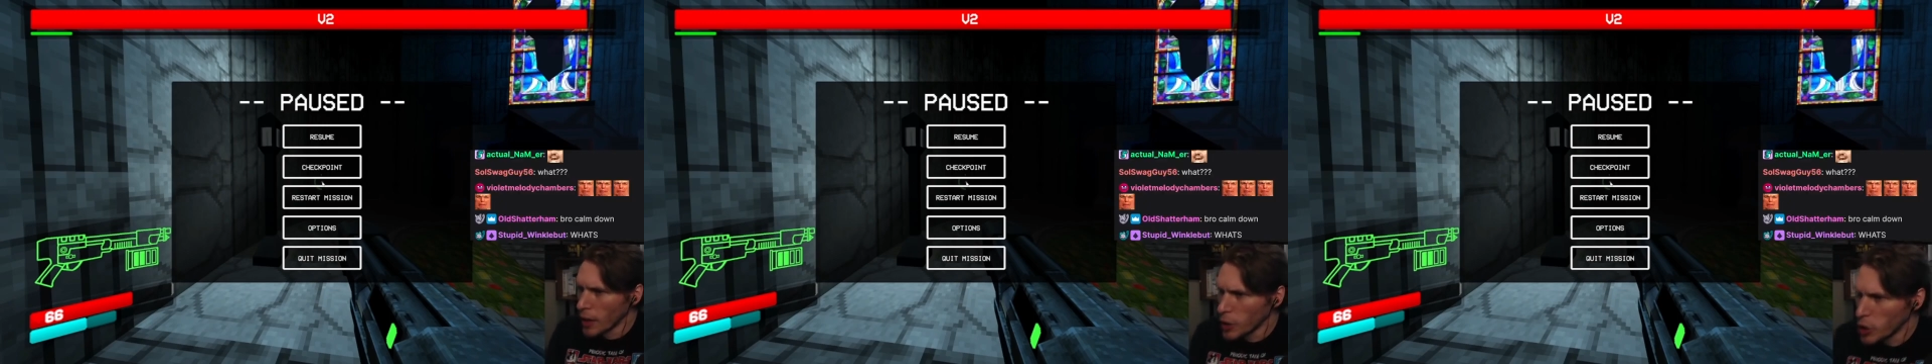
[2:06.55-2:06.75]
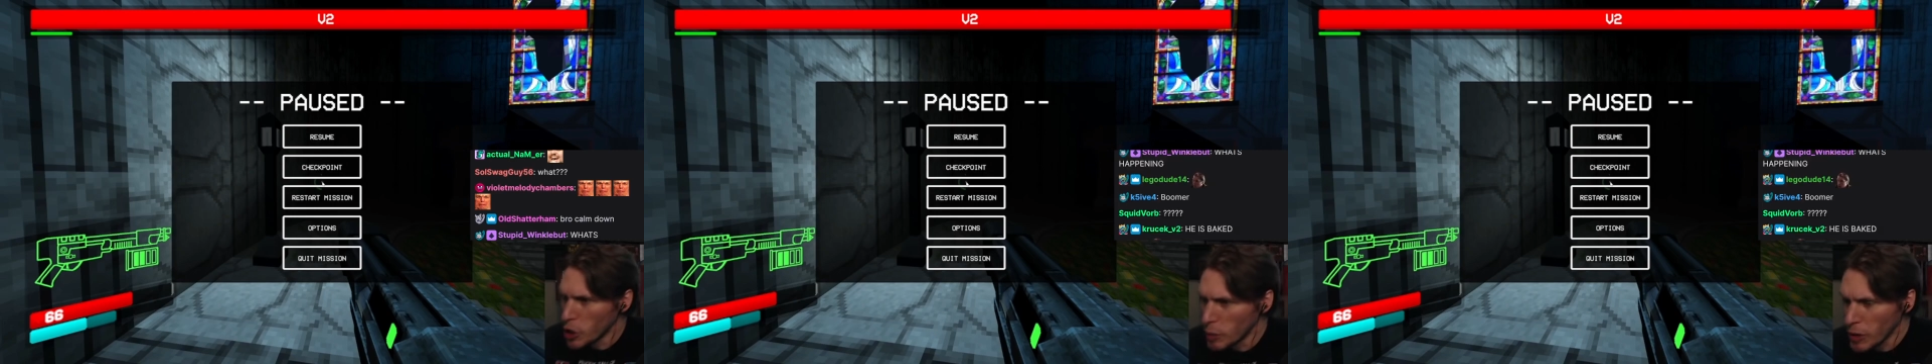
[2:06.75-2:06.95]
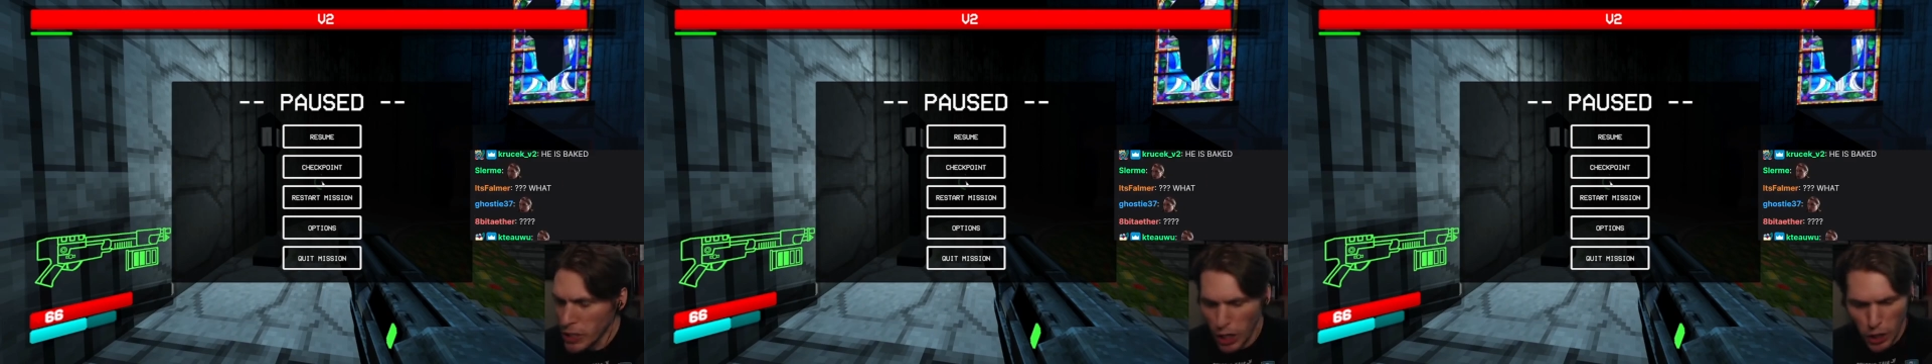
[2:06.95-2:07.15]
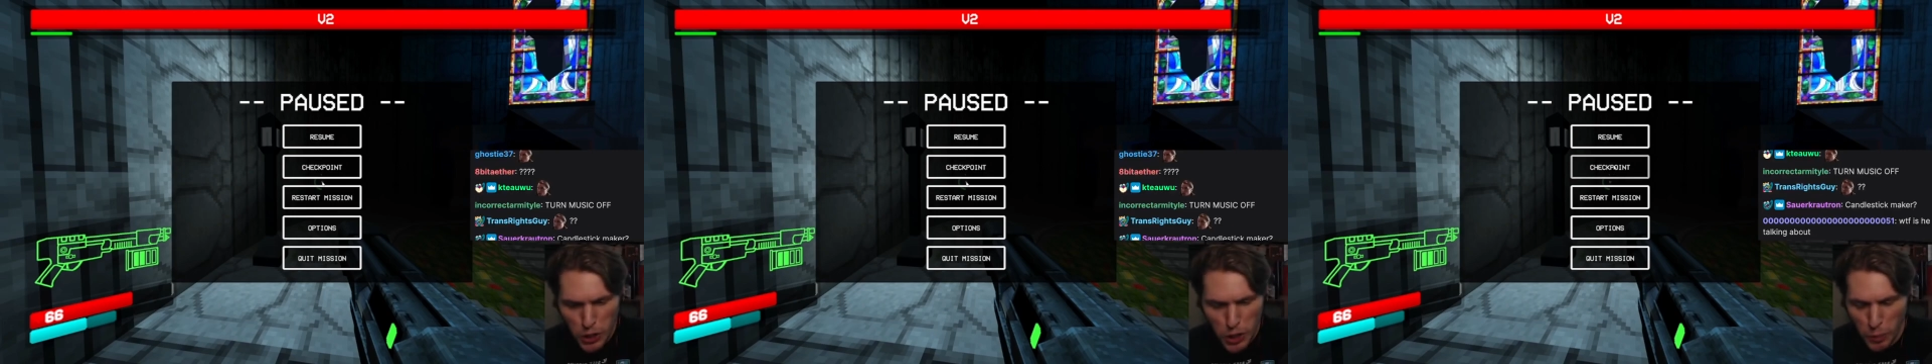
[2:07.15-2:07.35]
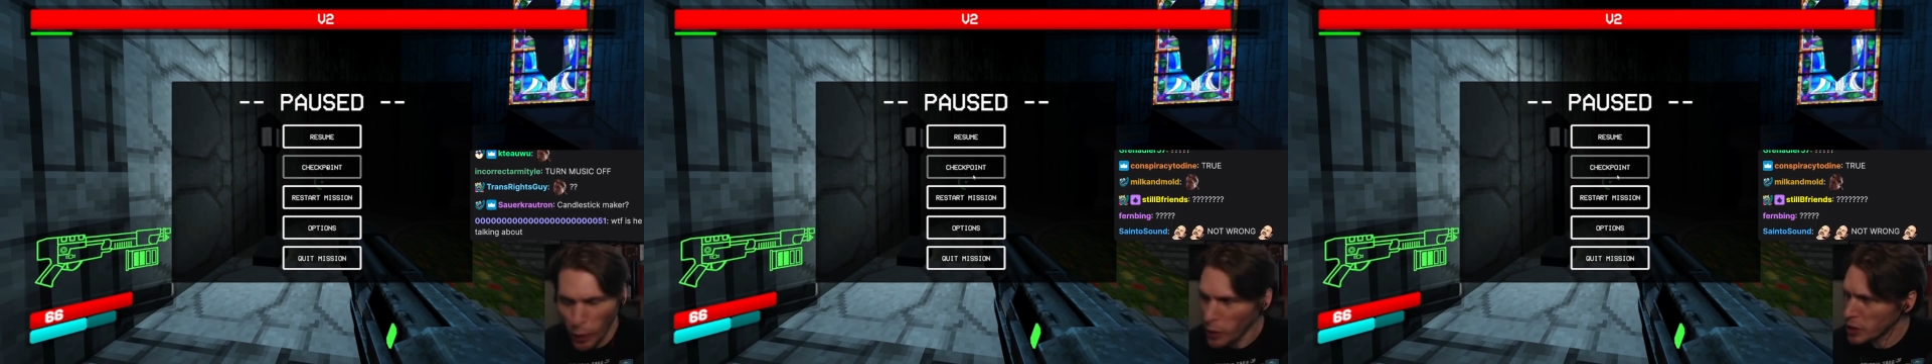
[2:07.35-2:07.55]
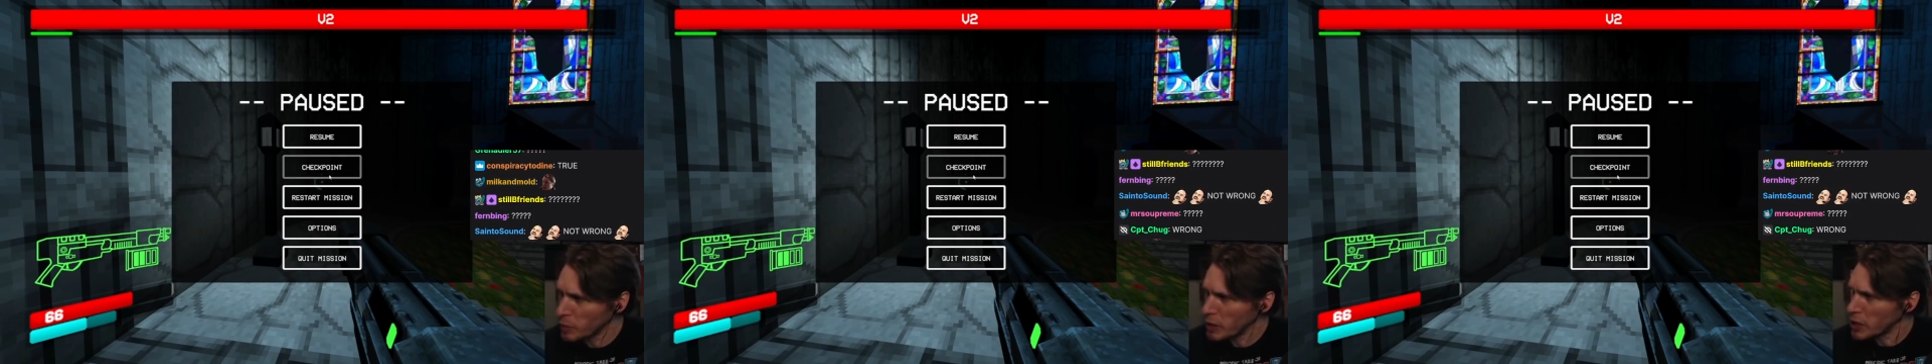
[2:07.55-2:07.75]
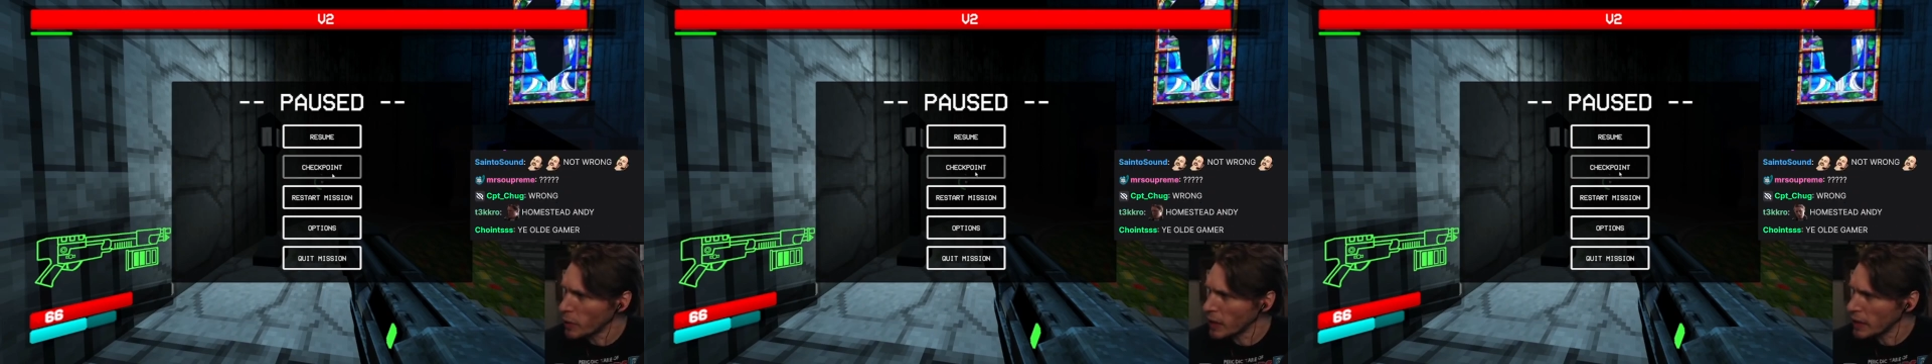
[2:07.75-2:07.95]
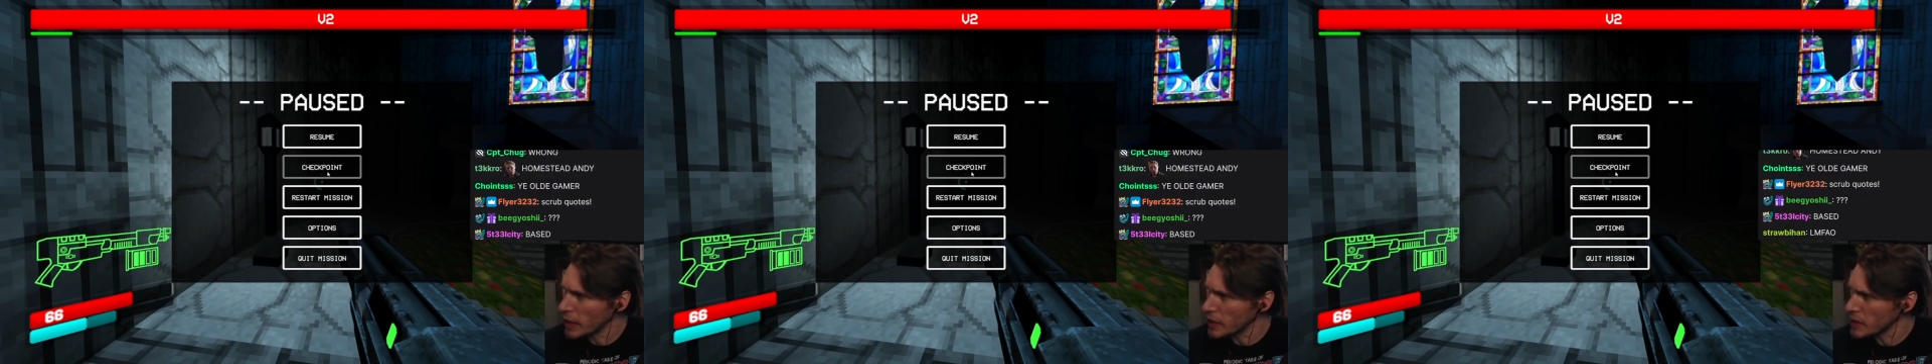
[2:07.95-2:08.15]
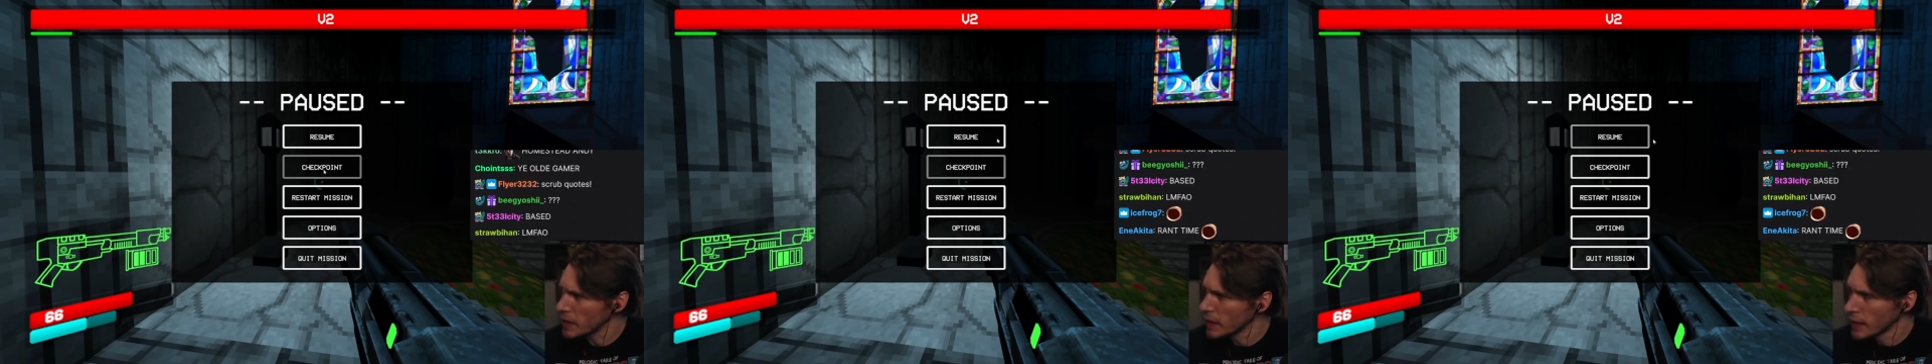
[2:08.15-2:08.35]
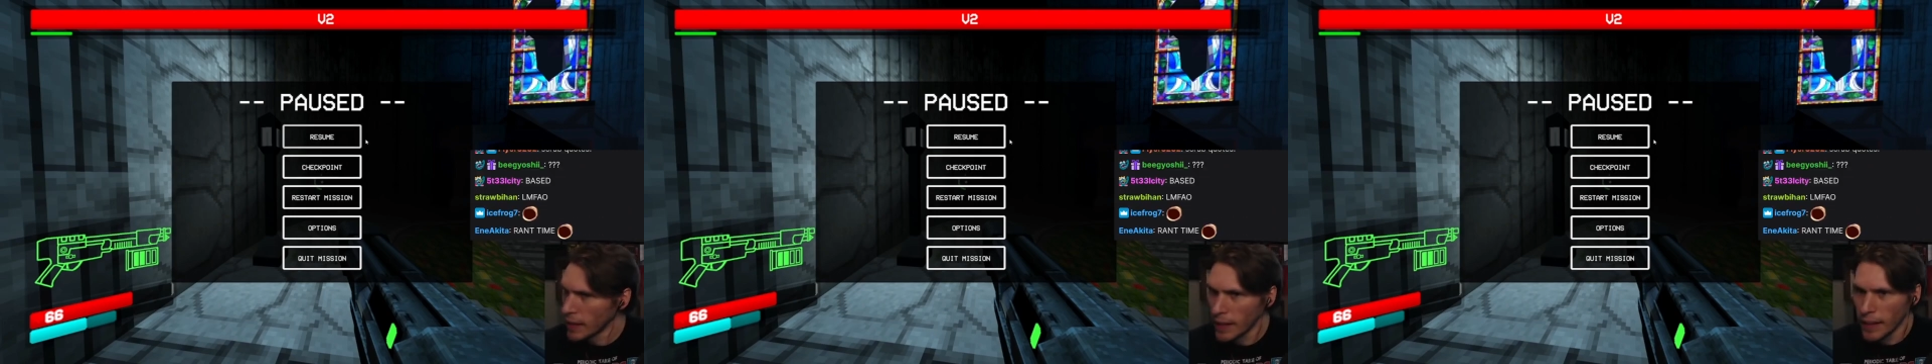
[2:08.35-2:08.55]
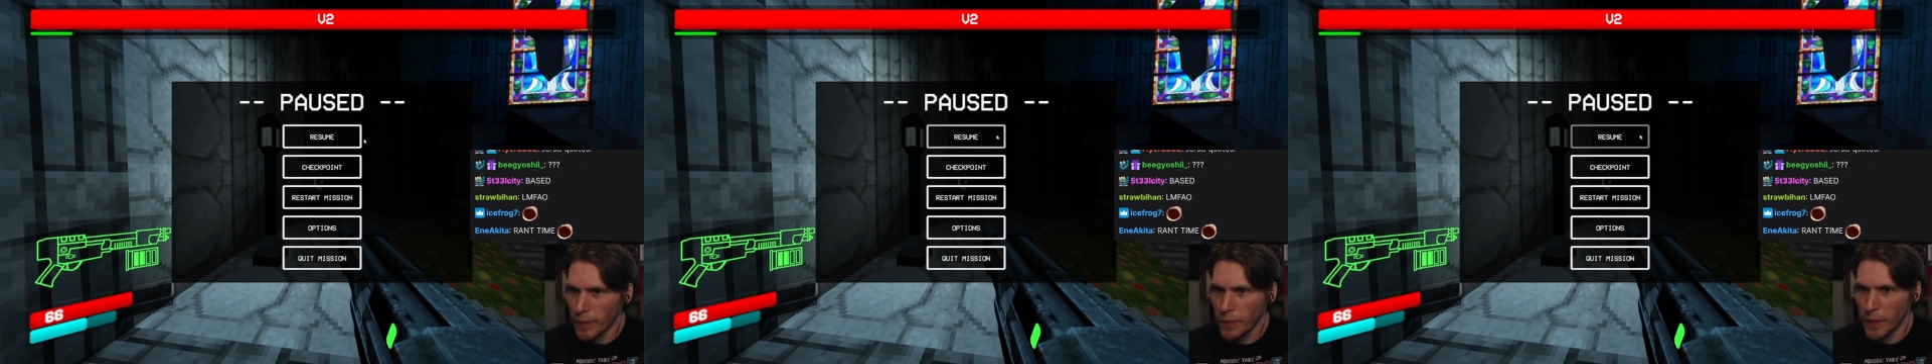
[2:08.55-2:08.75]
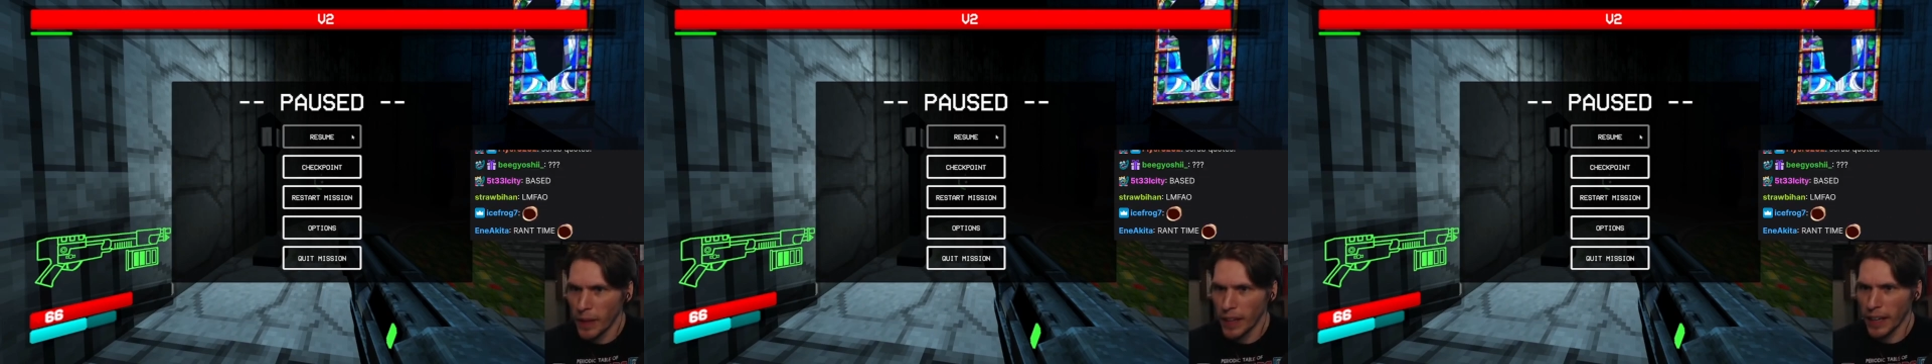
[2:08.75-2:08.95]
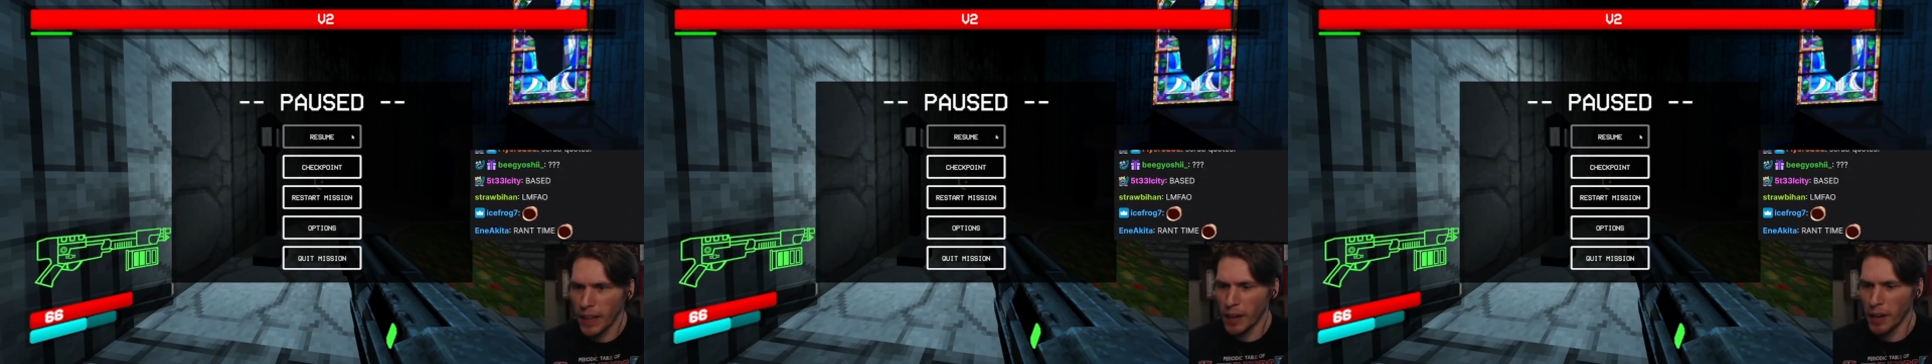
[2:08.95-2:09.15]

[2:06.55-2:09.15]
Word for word: Humans aren't supposed to be doing this. Like